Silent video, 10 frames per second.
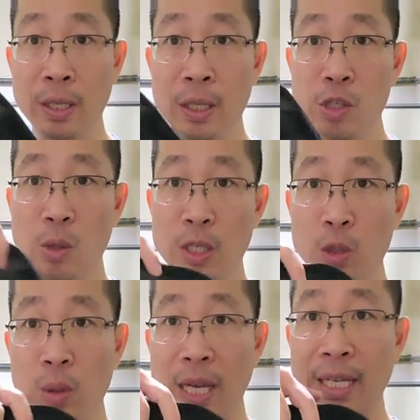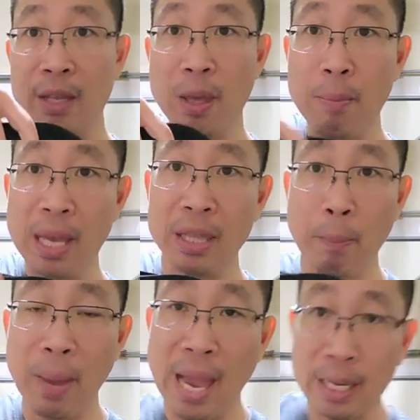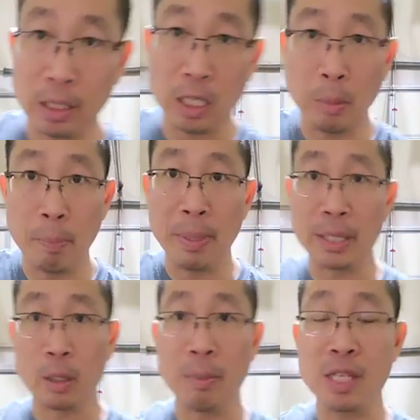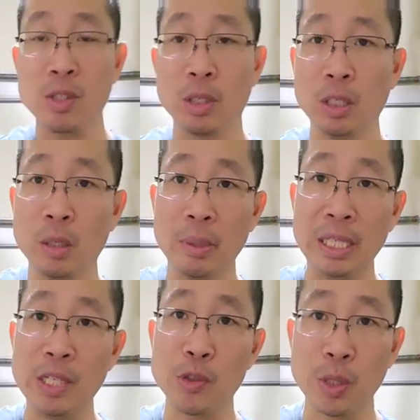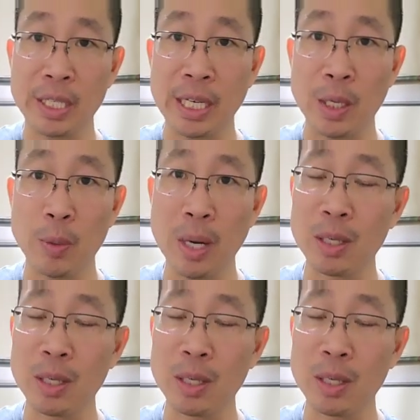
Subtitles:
So I do like how they made the bag a little bit bigger. It makes it a little bit easier to carry around,